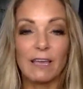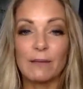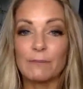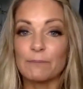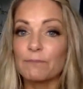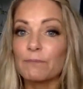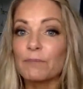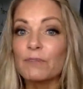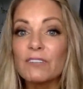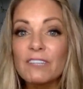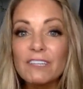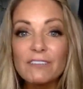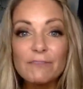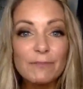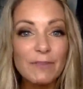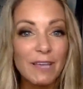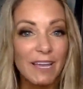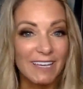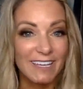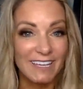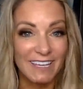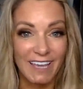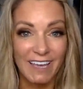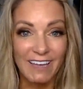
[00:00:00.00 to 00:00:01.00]
And believe me,
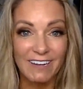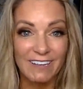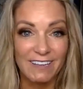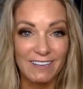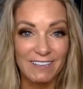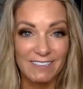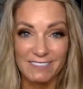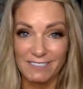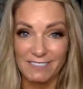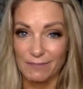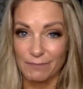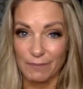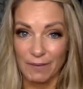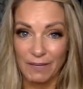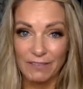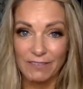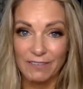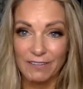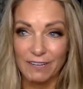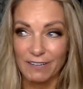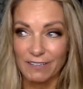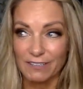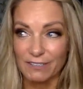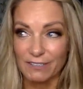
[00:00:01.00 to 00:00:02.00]
I get it because I've
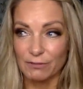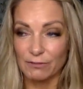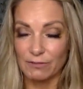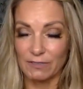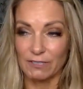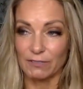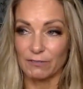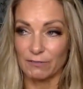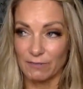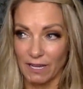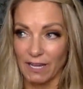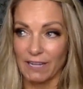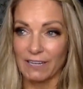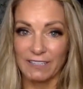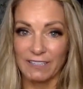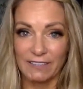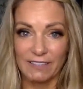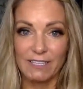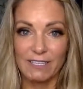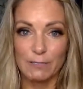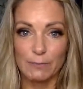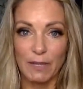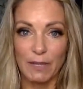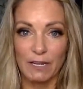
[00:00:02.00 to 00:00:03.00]
been there. You kind of
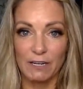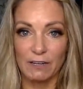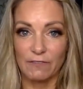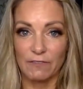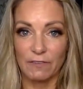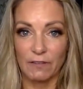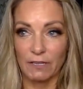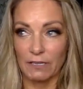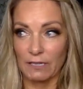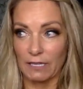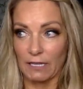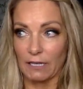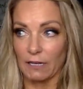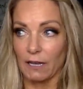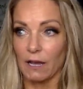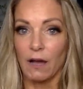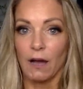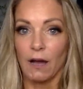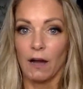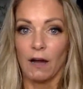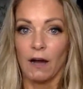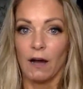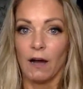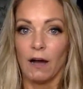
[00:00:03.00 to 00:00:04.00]
get this panic feeling like,
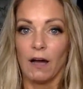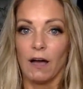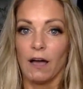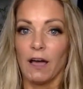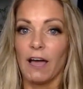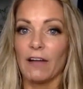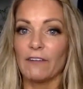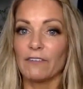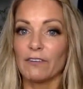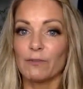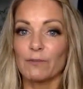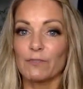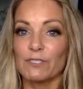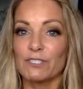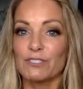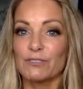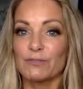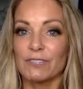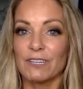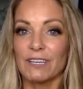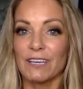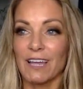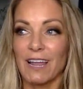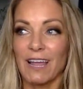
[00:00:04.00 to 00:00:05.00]
oh, everyone's
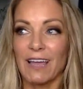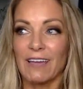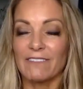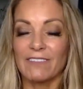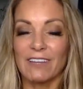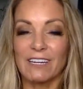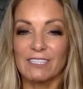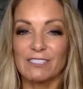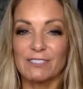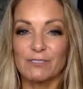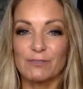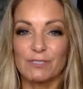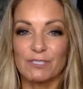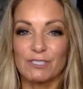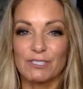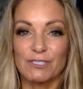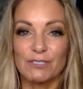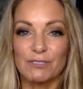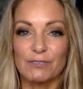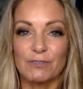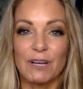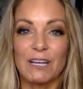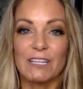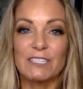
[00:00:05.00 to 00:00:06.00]
doing it, I've got to do it
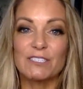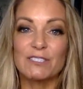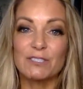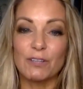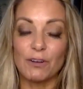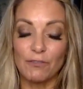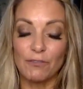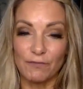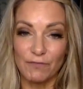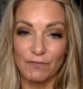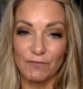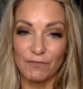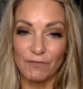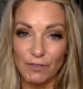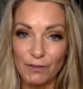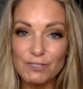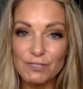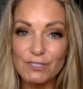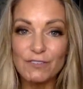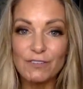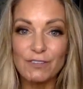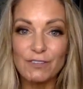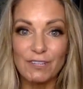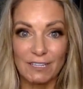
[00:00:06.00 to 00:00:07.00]
too. And so for
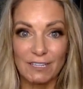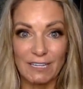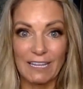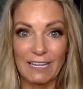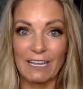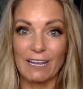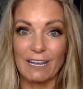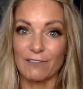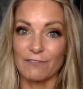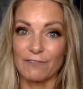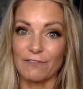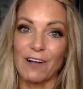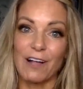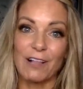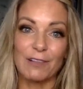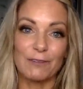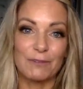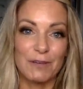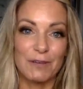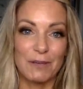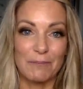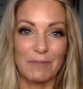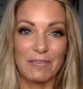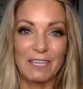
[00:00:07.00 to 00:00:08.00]
those of you that like are
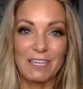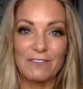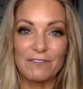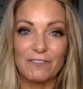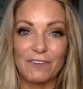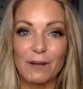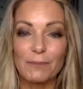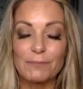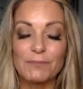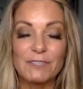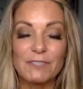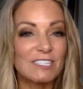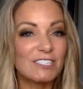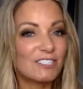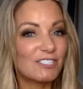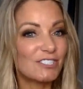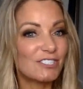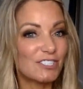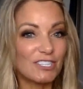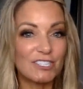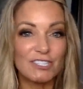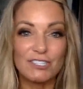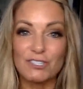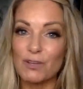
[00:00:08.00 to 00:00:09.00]
following me for updates,
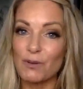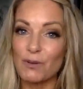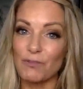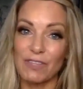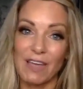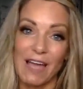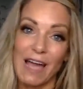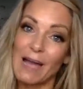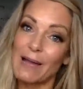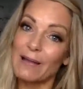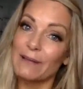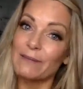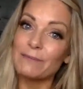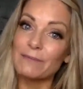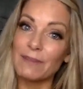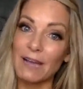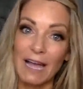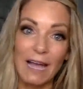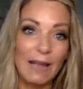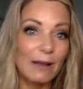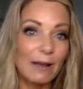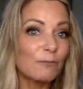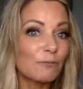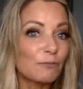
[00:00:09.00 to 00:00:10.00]
just know that
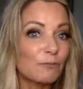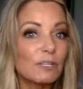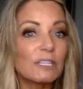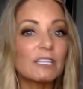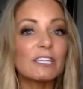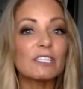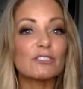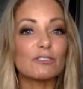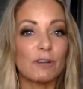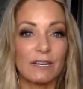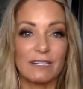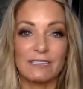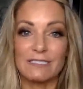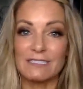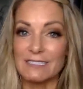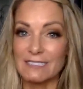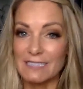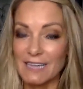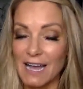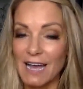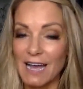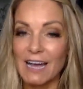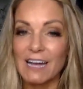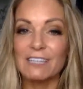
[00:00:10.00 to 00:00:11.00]
I really try
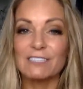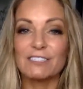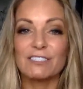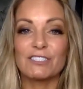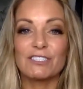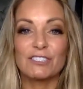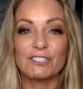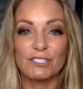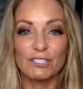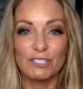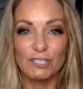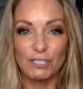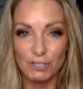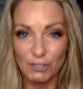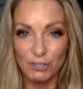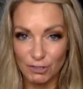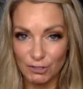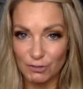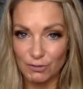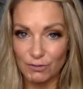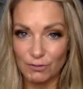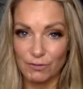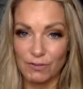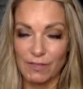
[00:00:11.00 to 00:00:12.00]
not to
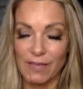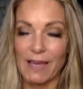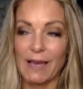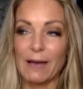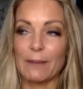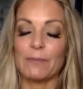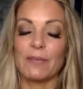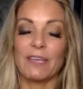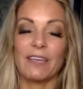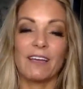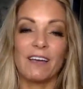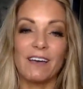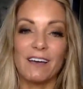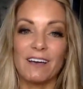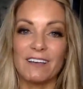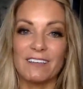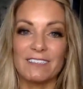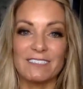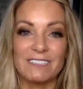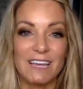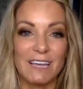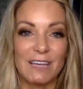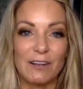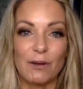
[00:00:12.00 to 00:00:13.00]
do that
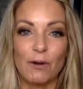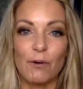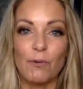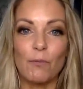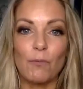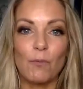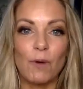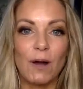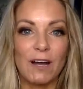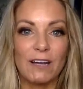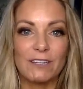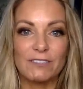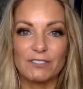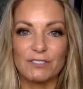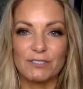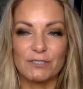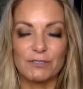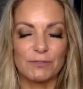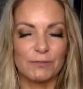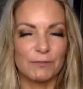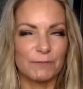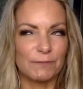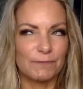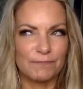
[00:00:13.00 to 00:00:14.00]
because I don't want
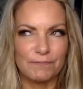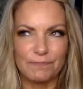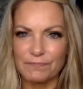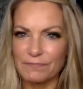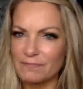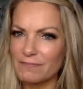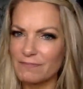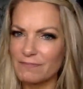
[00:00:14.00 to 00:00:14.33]
to